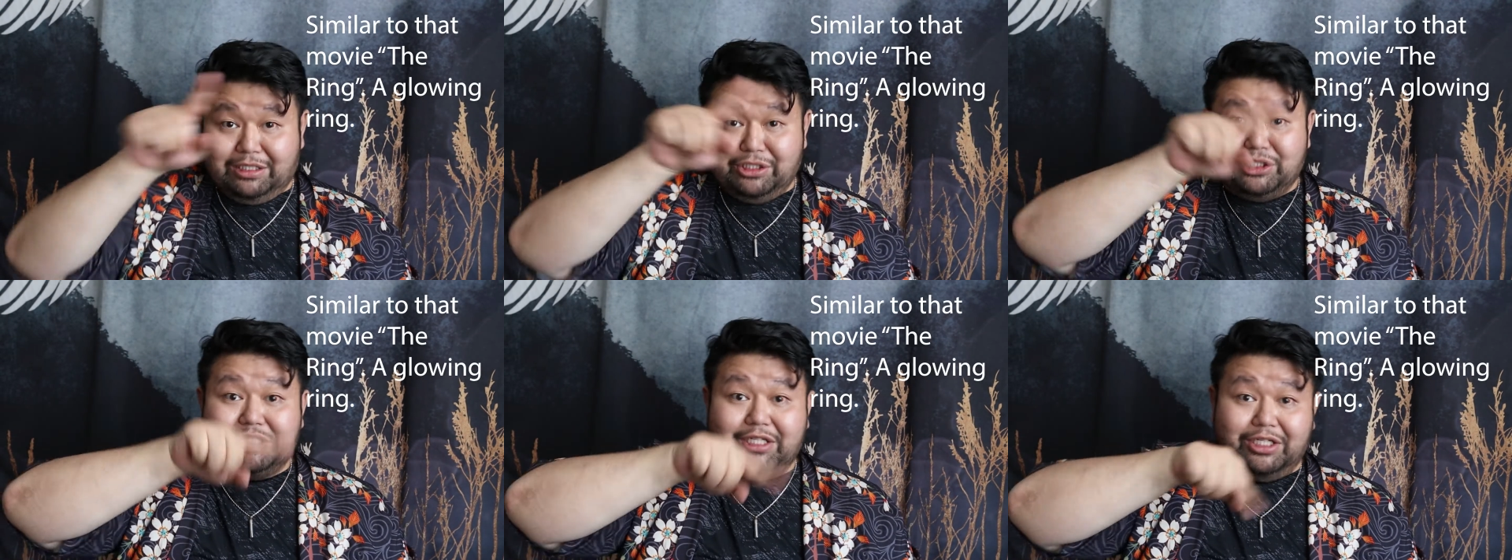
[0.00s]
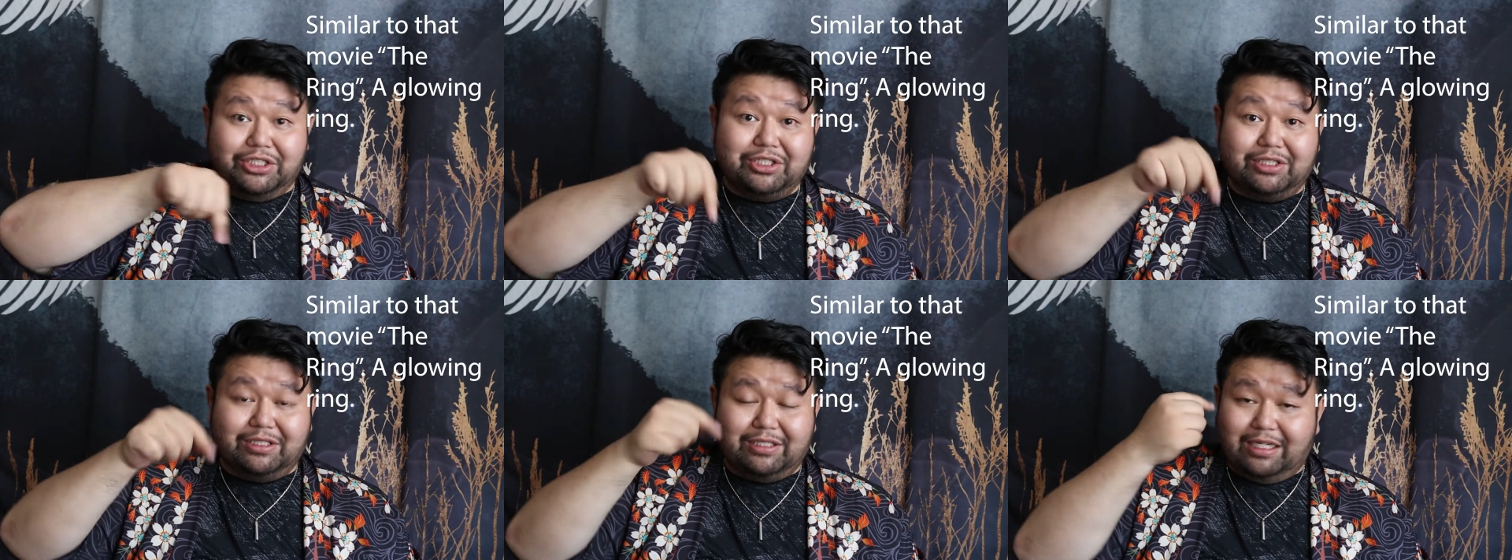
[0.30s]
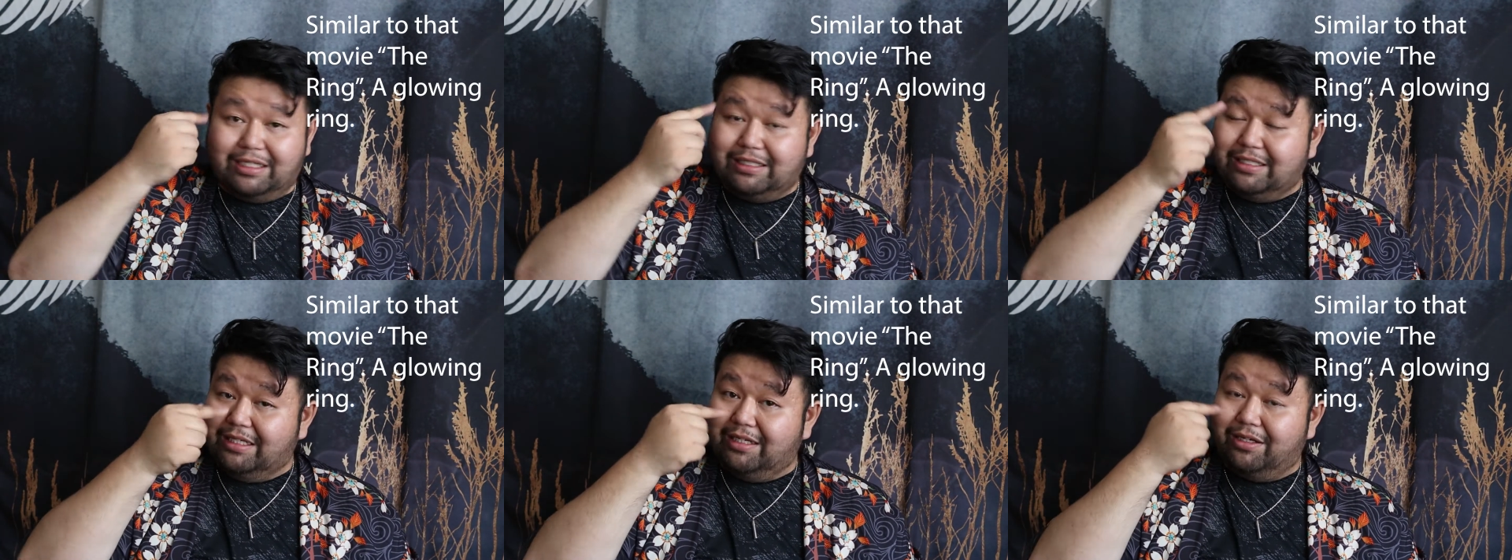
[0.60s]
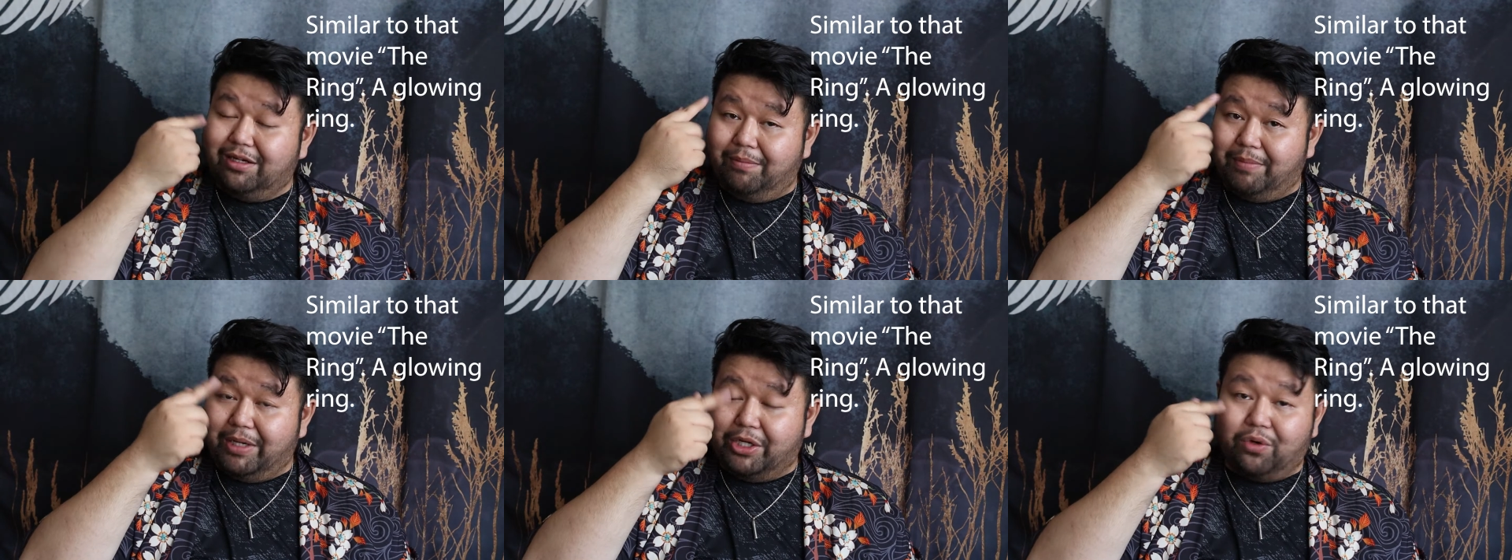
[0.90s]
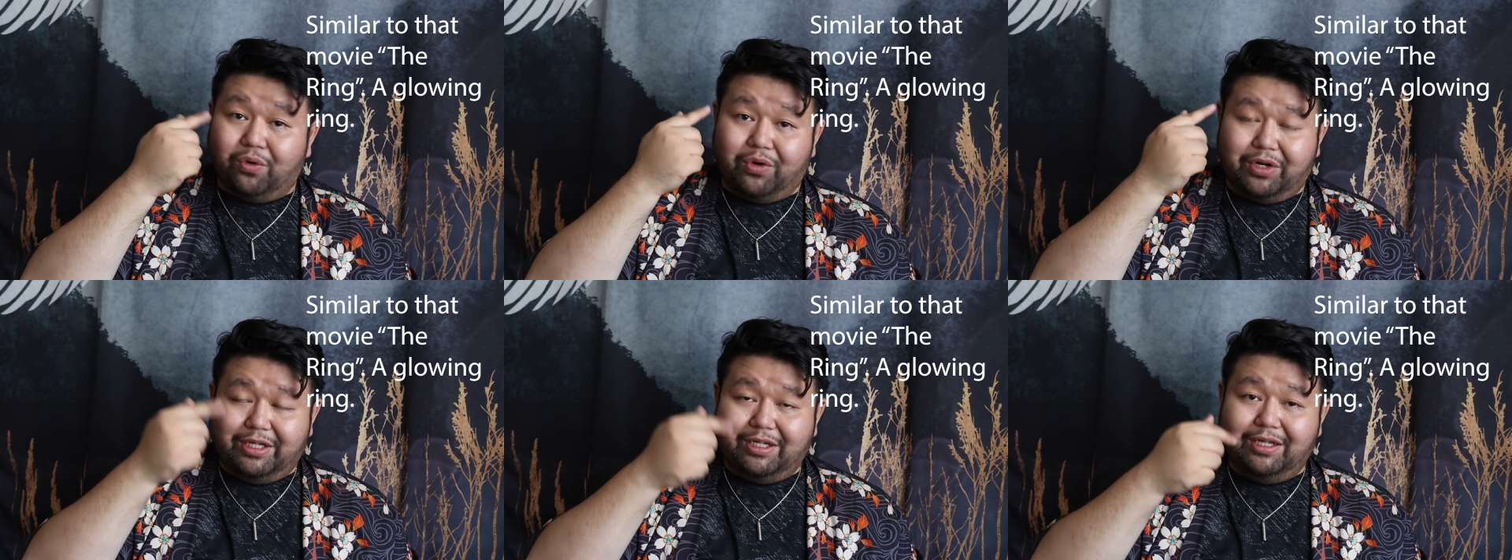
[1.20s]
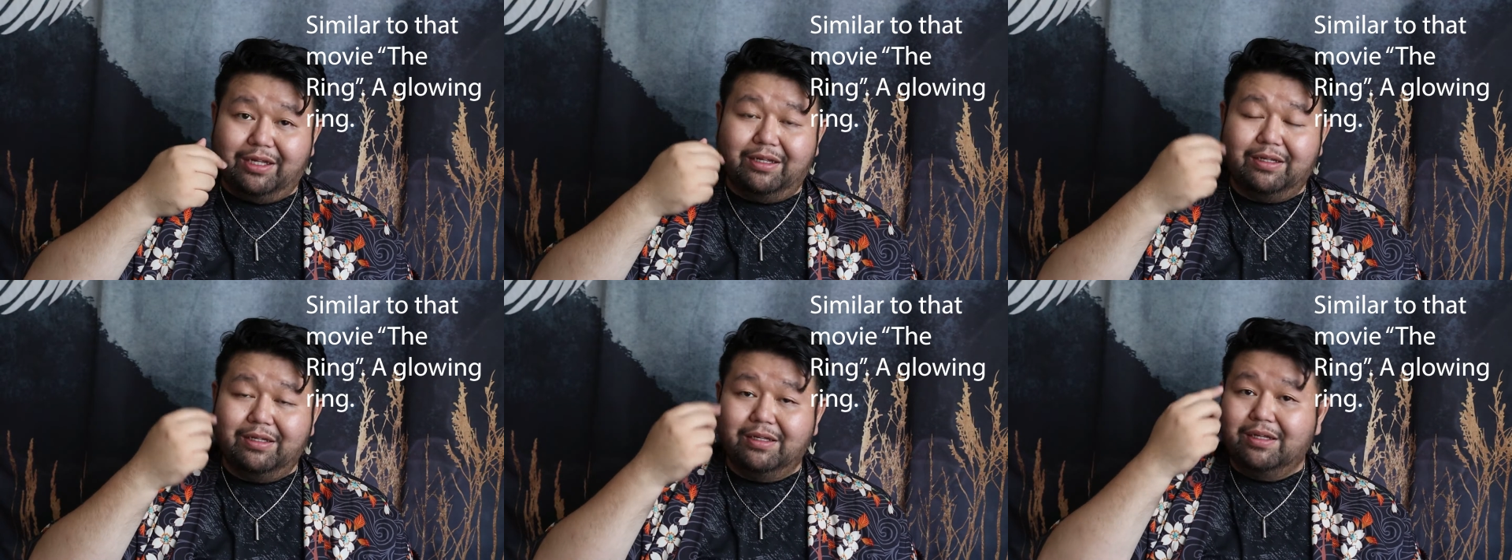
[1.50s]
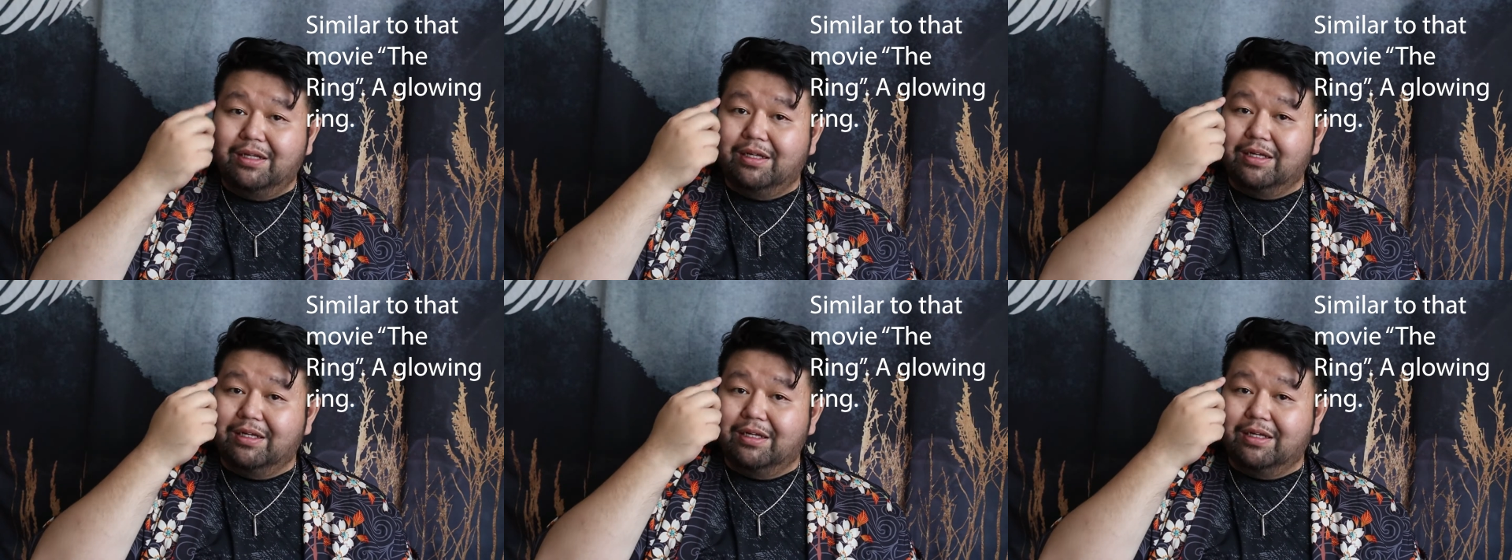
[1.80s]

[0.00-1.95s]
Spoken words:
incision they did on my cornea,